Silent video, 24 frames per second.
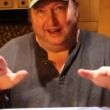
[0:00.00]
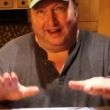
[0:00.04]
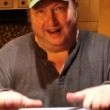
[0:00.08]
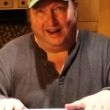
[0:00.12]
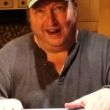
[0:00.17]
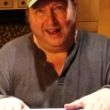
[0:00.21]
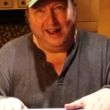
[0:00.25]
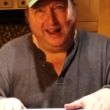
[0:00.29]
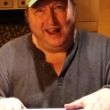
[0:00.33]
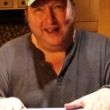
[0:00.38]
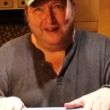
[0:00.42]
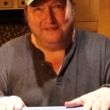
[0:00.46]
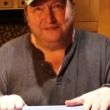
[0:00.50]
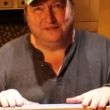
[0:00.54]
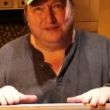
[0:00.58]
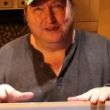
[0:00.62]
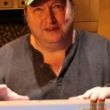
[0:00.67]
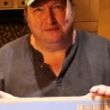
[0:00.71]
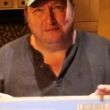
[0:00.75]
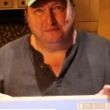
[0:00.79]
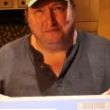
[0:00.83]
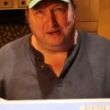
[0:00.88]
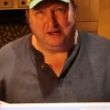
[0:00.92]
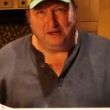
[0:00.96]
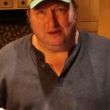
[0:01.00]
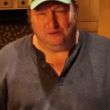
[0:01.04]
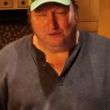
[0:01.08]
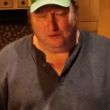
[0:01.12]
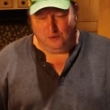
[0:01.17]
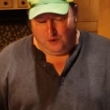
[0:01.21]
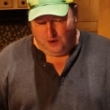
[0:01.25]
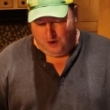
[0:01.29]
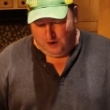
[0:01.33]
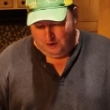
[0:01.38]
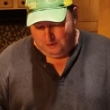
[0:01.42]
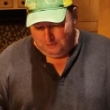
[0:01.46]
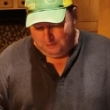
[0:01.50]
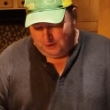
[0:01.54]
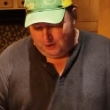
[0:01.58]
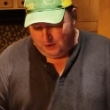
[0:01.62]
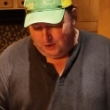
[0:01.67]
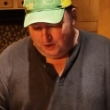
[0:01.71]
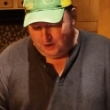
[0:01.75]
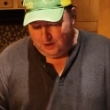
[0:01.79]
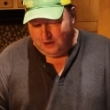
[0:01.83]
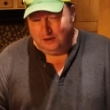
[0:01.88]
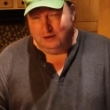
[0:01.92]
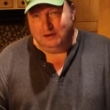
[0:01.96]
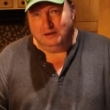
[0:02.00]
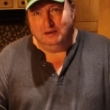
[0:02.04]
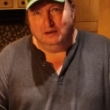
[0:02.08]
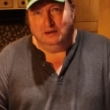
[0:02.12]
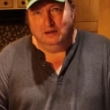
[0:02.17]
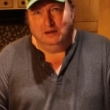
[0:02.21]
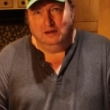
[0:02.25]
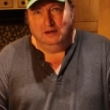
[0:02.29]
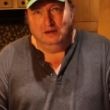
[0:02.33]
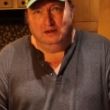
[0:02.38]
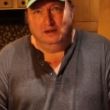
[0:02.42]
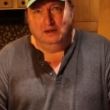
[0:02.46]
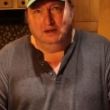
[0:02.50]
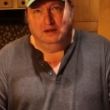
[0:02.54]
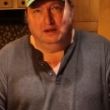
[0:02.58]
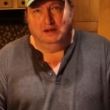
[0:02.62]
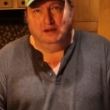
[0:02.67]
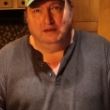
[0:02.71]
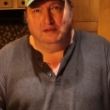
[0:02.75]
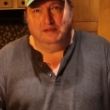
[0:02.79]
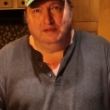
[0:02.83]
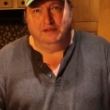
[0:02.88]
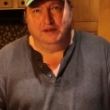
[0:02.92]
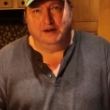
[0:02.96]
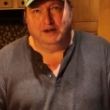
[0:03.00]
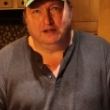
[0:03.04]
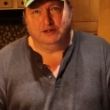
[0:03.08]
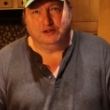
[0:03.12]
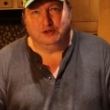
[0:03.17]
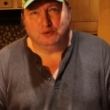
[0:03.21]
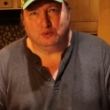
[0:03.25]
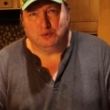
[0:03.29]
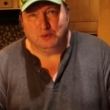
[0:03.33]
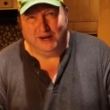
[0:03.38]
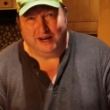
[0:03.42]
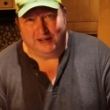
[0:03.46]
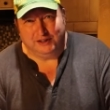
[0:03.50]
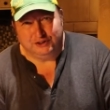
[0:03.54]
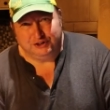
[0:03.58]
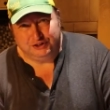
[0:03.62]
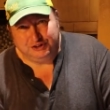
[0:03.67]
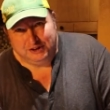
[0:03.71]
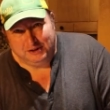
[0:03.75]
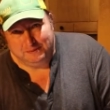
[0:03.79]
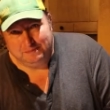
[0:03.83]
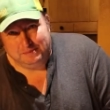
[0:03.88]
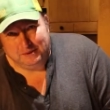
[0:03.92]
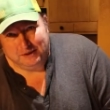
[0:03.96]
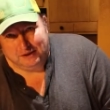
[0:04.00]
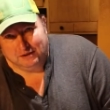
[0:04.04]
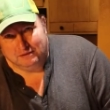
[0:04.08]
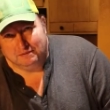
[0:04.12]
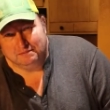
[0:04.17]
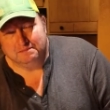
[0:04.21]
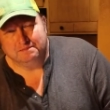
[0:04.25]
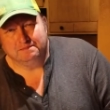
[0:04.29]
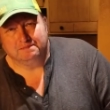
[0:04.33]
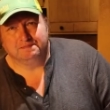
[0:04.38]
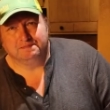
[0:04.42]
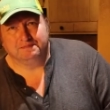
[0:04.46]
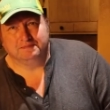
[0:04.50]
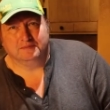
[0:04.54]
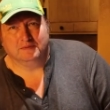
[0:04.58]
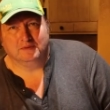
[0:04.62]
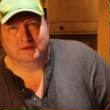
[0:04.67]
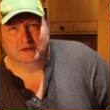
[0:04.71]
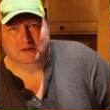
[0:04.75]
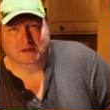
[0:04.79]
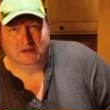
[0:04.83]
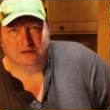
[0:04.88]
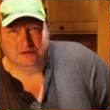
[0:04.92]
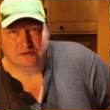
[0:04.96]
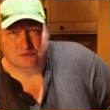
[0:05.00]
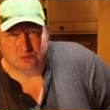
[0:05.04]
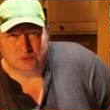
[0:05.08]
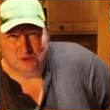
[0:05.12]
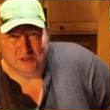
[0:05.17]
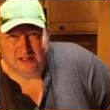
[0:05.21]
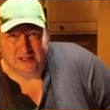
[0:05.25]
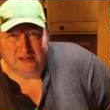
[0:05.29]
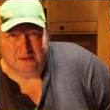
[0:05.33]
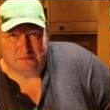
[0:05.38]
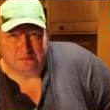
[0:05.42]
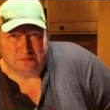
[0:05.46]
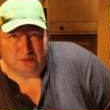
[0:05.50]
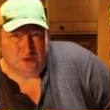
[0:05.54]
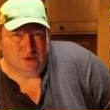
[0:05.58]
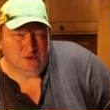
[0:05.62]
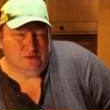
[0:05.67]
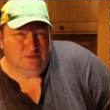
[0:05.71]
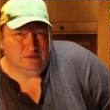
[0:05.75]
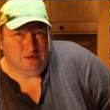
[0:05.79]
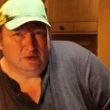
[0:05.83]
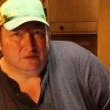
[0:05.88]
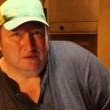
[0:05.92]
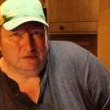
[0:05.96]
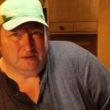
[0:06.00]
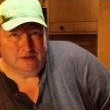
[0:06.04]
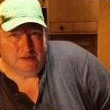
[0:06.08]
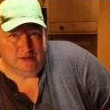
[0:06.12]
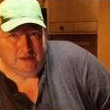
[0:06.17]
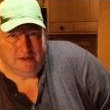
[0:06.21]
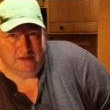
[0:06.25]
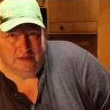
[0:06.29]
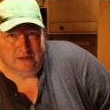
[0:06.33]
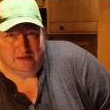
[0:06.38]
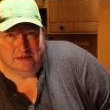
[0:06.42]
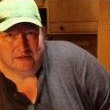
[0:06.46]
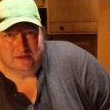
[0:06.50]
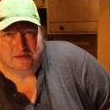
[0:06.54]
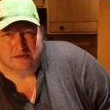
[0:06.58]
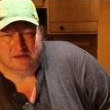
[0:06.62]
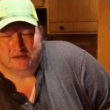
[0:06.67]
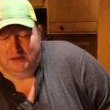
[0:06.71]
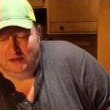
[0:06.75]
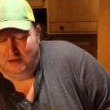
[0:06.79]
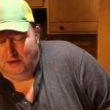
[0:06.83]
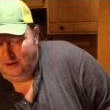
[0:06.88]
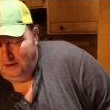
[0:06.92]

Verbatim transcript: And I have to admit, Walmart, their direct shipping has really improved over the years.